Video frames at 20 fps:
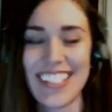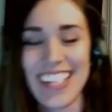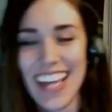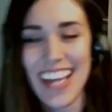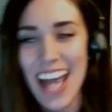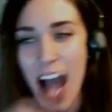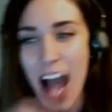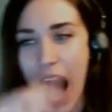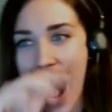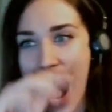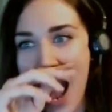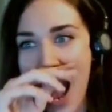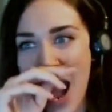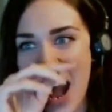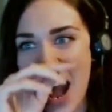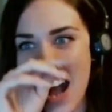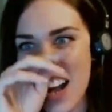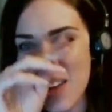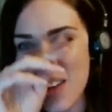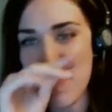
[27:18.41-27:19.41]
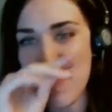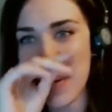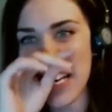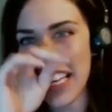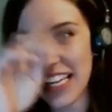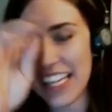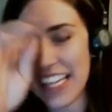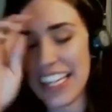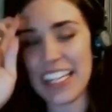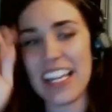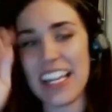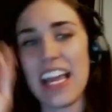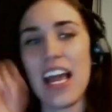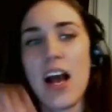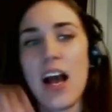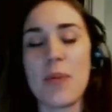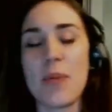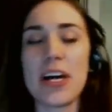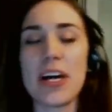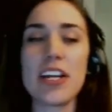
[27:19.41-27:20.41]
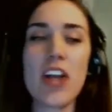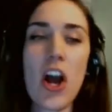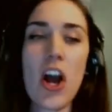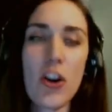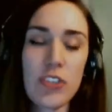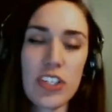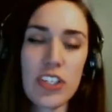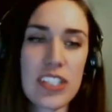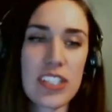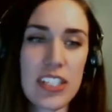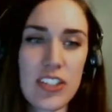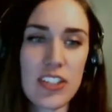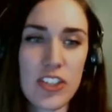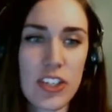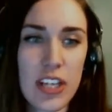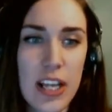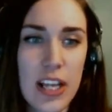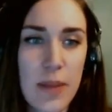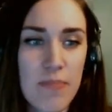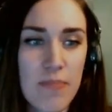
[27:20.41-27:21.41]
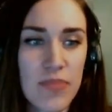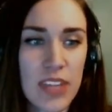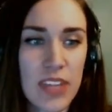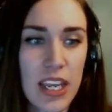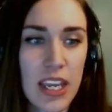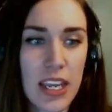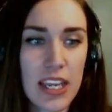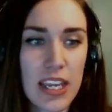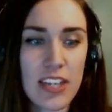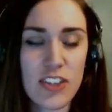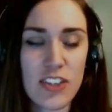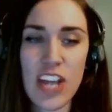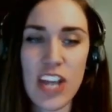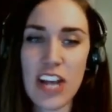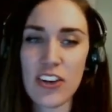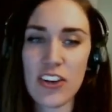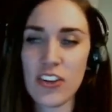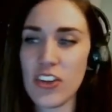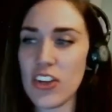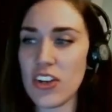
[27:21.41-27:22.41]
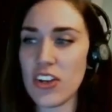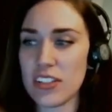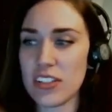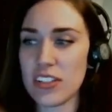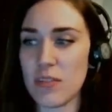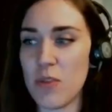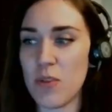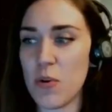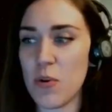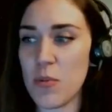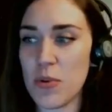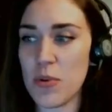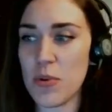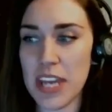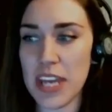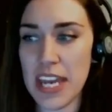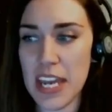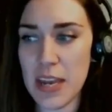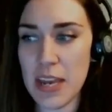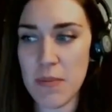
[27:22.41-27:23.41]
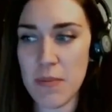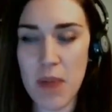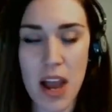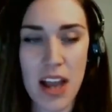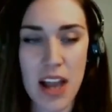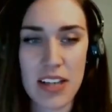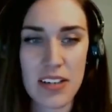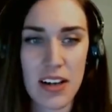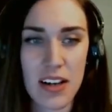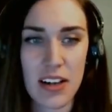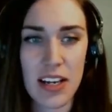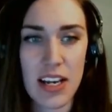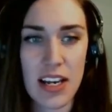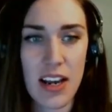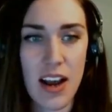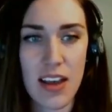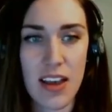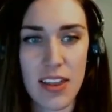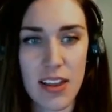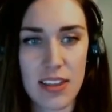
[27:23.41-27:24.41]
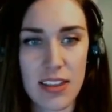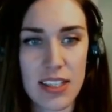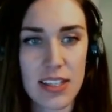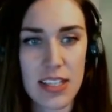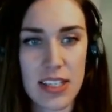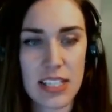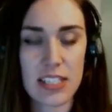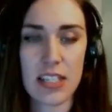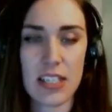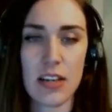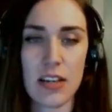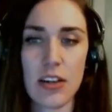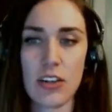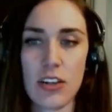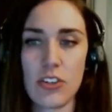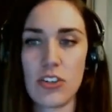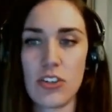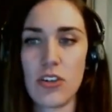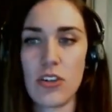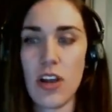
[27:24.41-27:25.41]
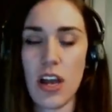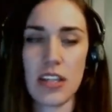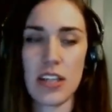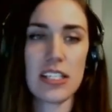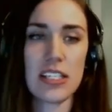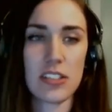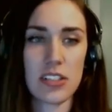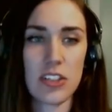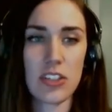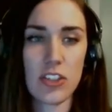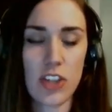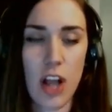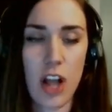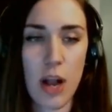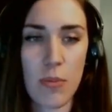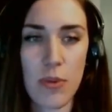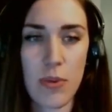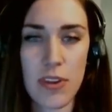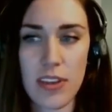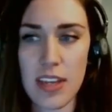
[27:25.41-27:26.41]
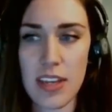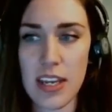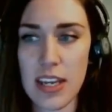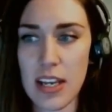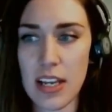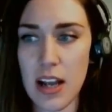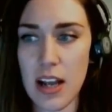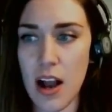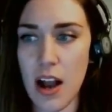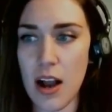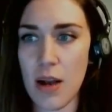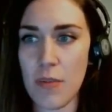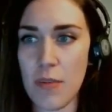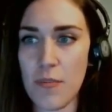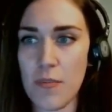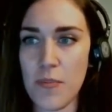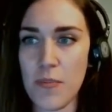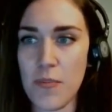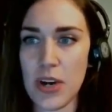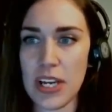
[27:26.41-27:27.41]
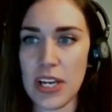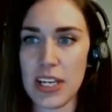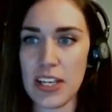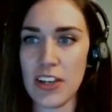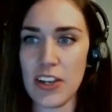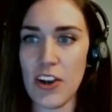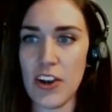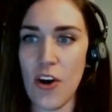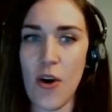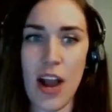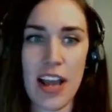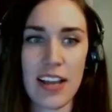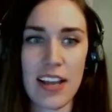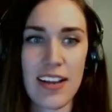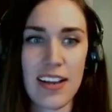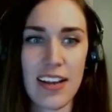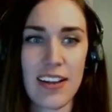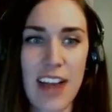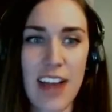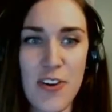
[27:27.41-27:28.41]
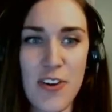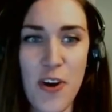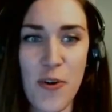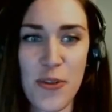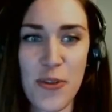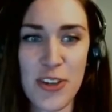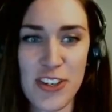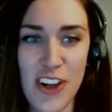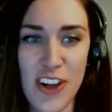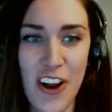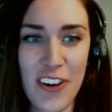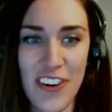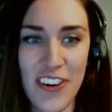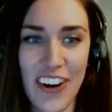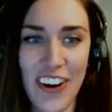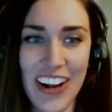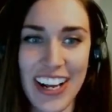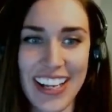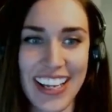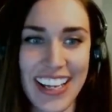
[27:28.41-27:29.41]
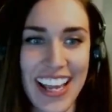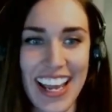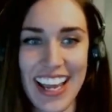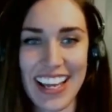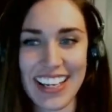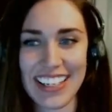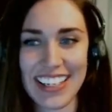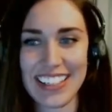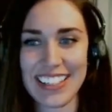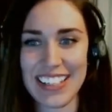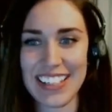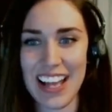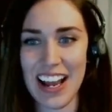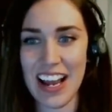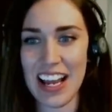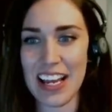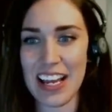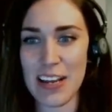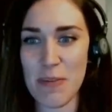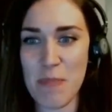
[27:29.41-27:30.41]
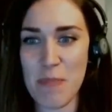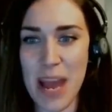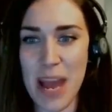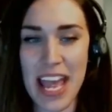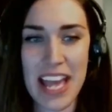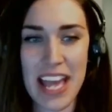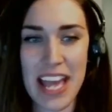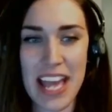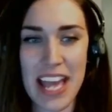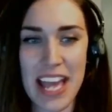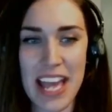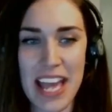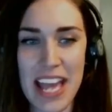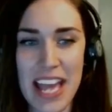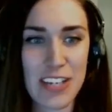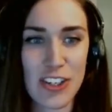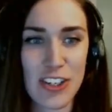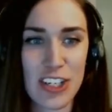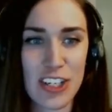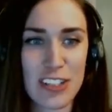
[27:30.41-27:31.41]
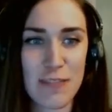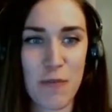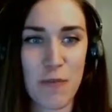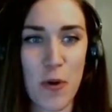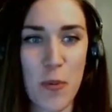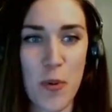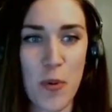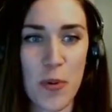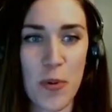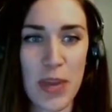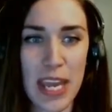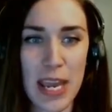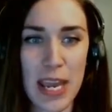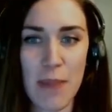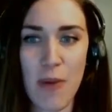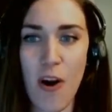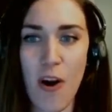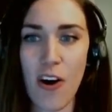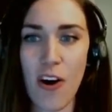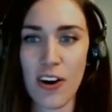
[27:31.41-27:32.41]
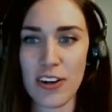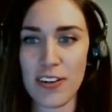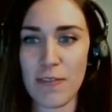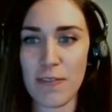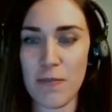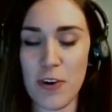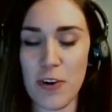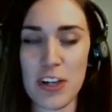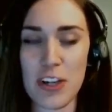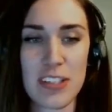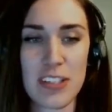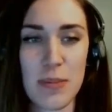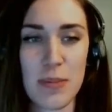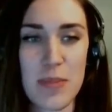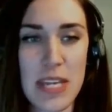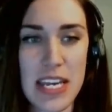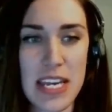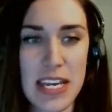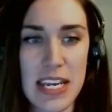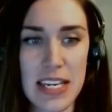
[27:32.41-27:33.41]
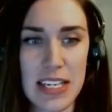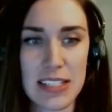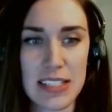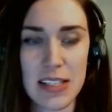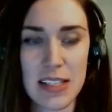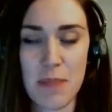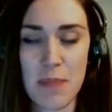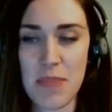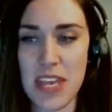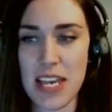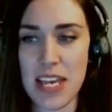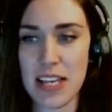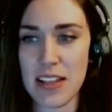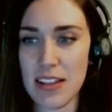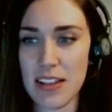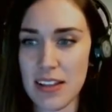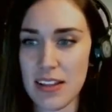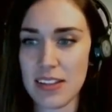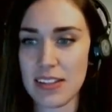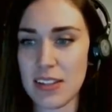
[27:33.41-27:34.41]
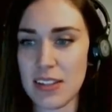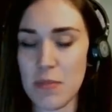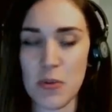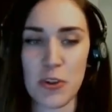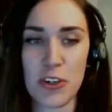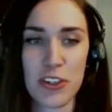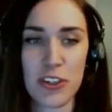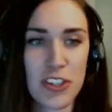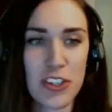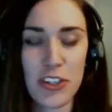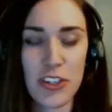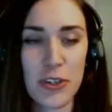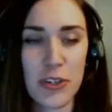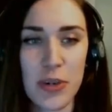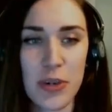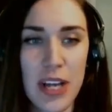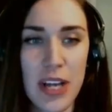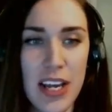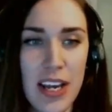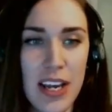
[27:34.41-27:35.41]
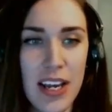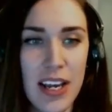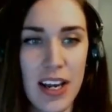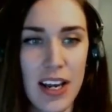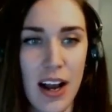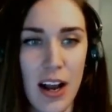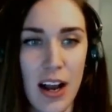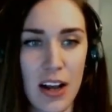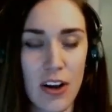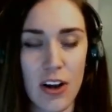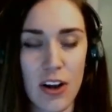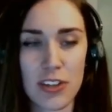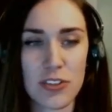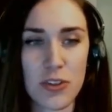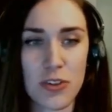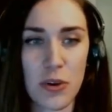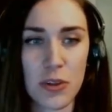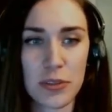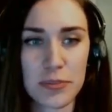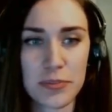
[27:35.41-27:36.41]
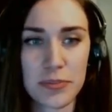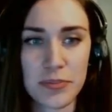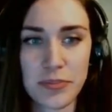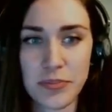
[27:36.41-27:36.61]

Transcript: Uh, oh but, my gosh. But Alfonso? No, in, Ooh. in general, as a mobile game, I dug it. I thought that they did a good, a decent job with it. Um, but, you know, I, I know the genre and I my expectations for a mobile game aren't for it to be something similar to uh, right. console.